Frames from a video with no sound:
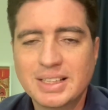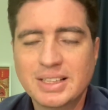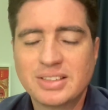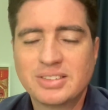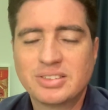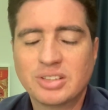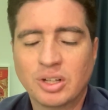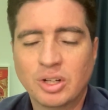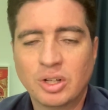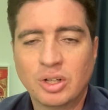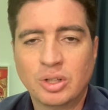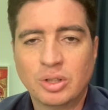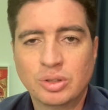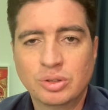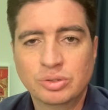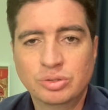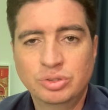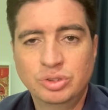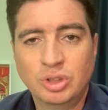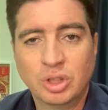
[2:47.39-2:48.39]

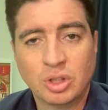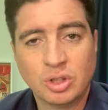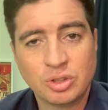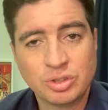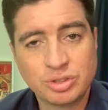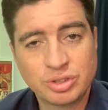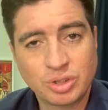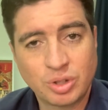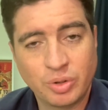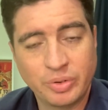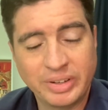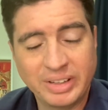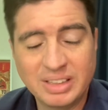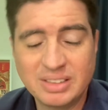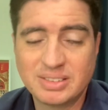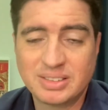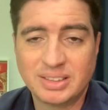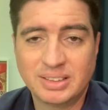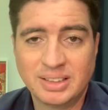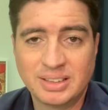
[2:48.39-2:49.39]
So those
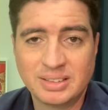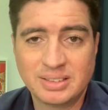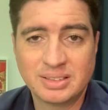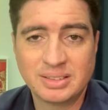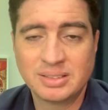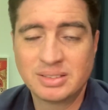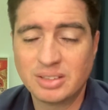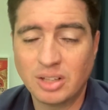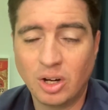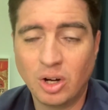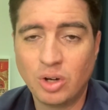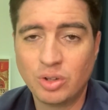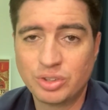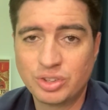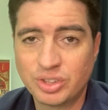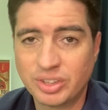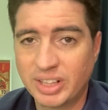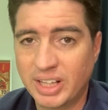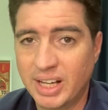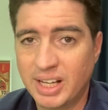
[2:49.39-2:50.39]
coincidences all
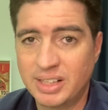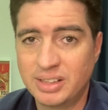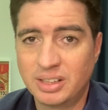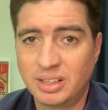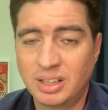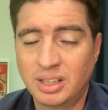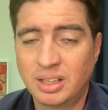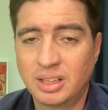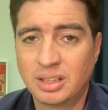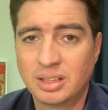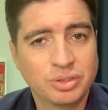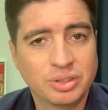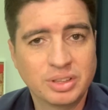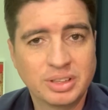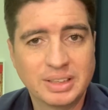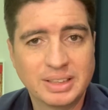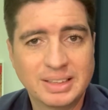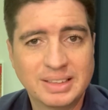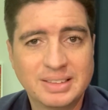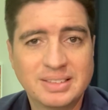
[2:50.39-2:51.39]
together
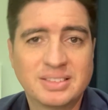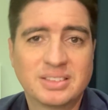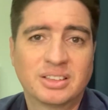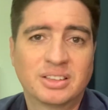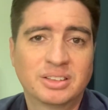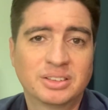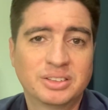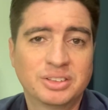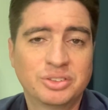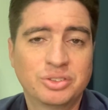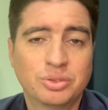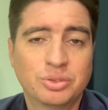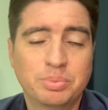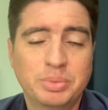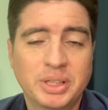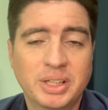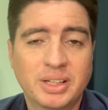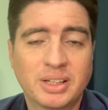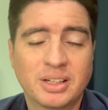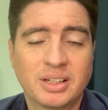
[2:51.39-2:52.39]
started to
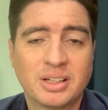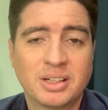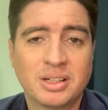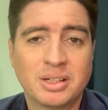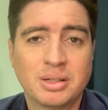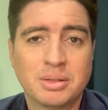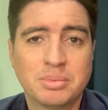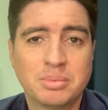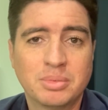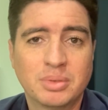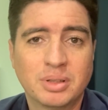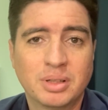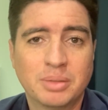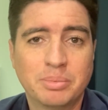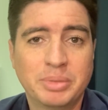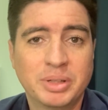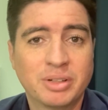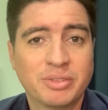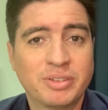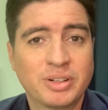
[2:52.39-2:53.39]
become a
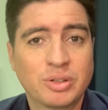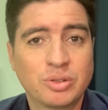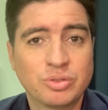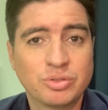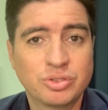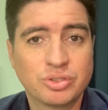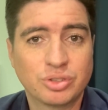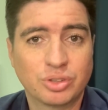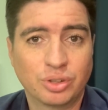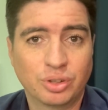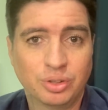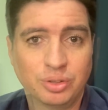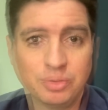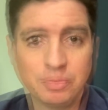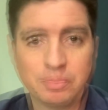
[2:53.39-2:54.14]
bit of a concern.